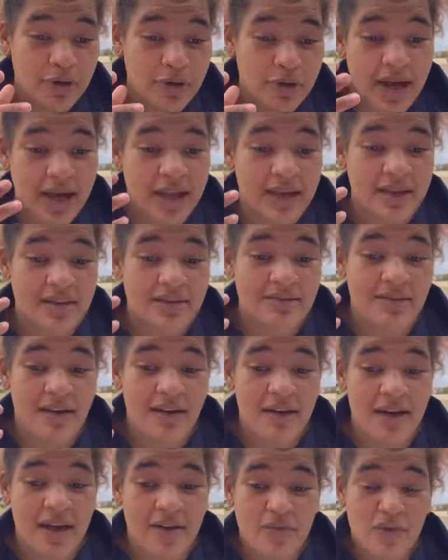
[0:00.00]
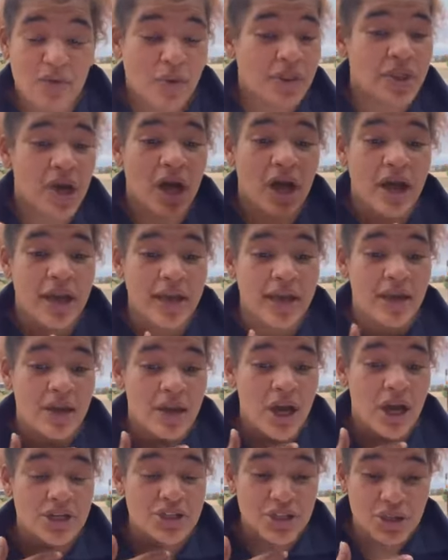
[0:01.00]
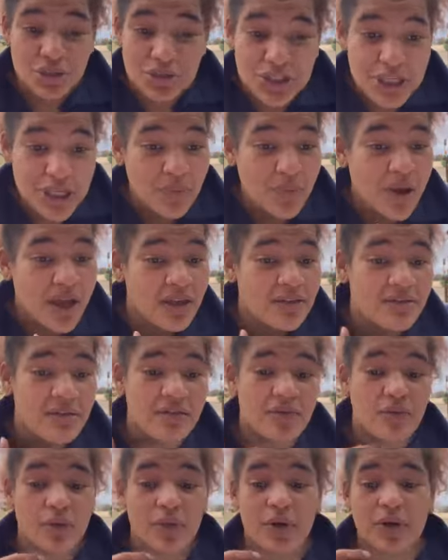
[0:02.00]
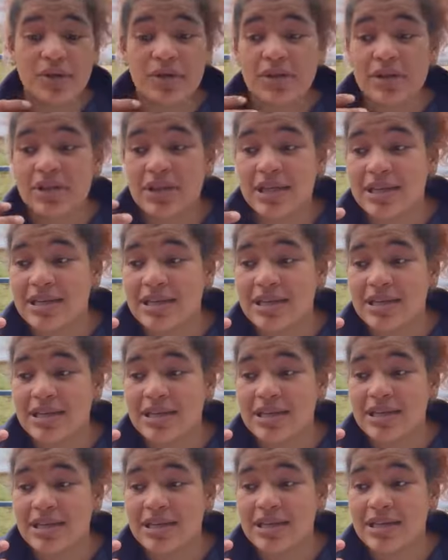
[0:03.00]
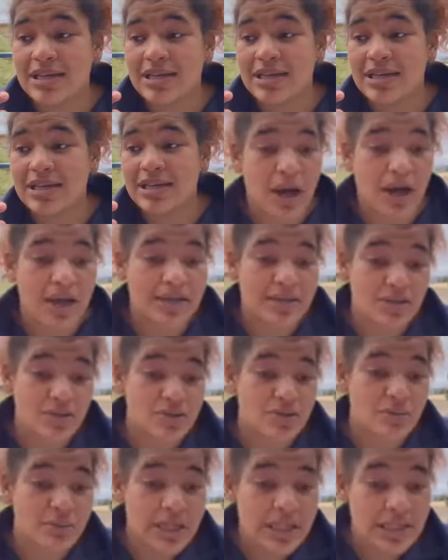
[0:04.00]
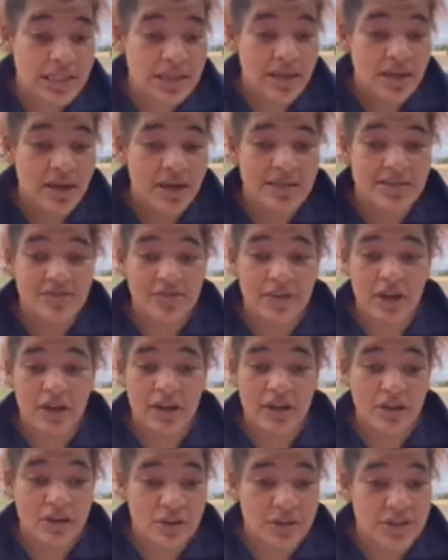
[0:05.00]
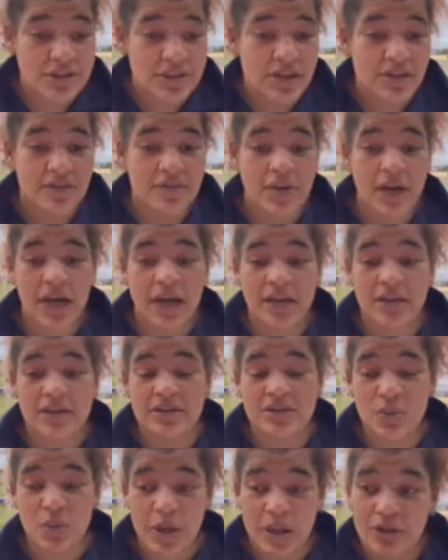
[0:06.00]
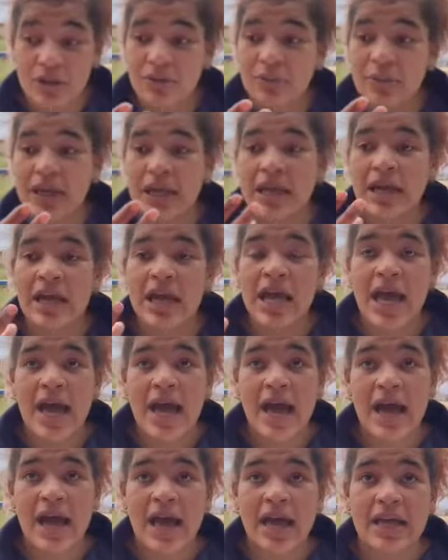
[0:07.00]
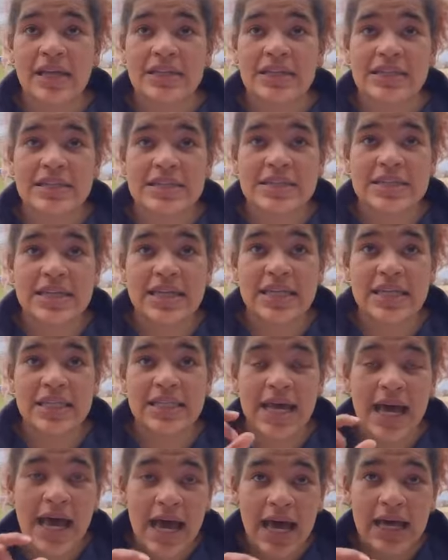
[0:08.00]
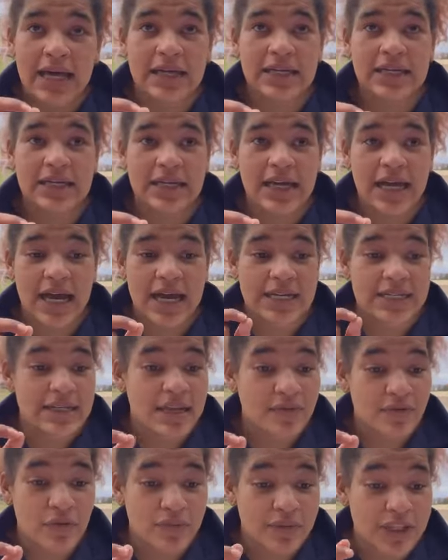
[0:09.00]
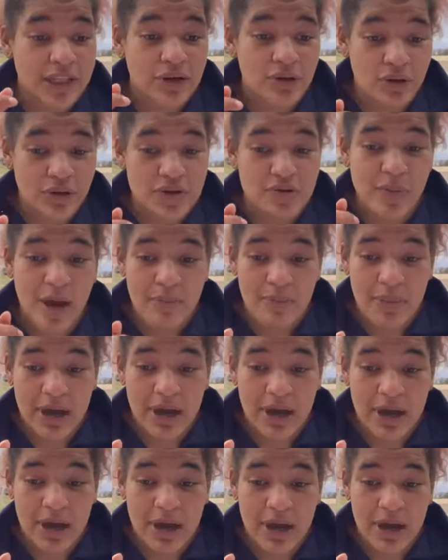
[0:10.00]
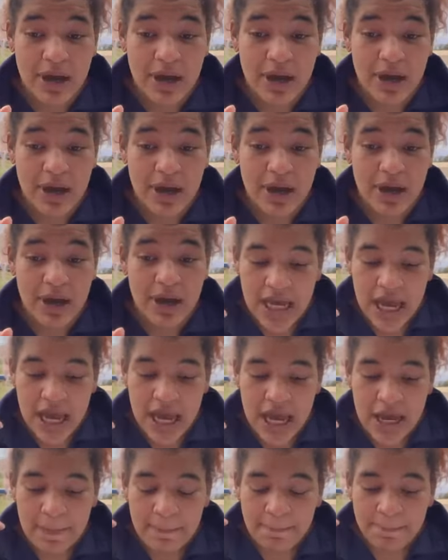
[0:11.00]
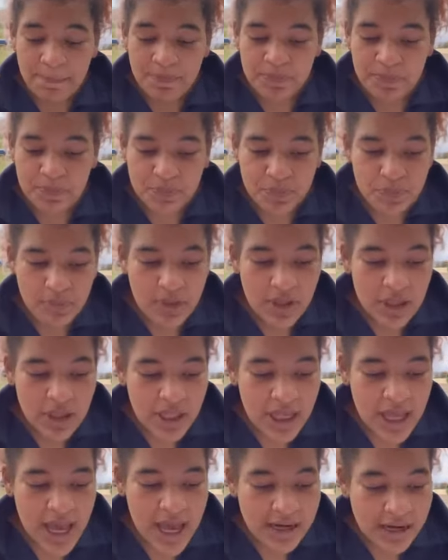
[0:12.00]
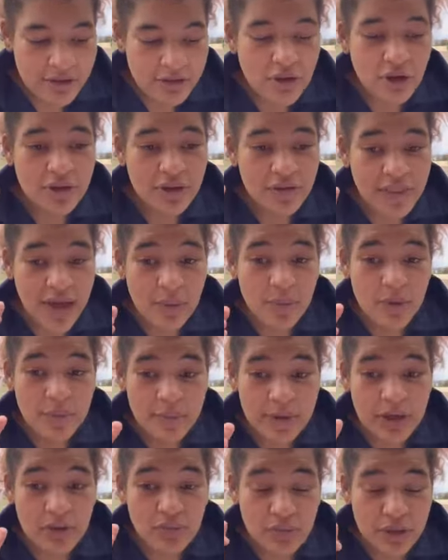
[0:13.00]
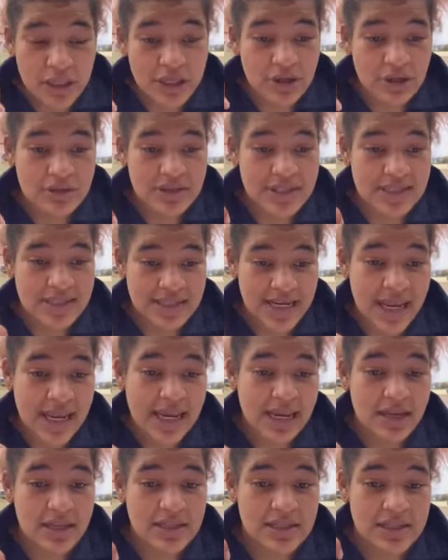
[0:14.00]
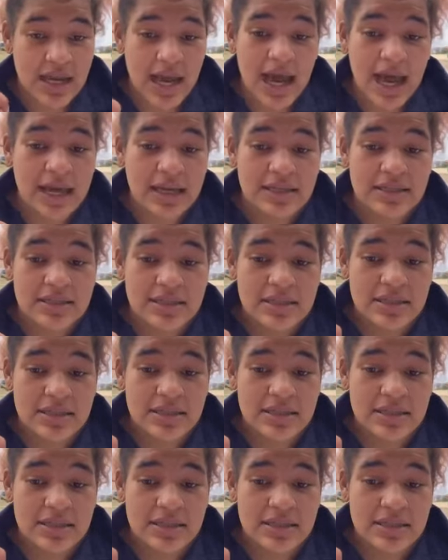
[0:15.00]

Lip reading: and everyone that I associate with, everyone that my social media is very inclusive and welcoming, and that had never really crossed my mind. And I thought that would be a really good stake to add.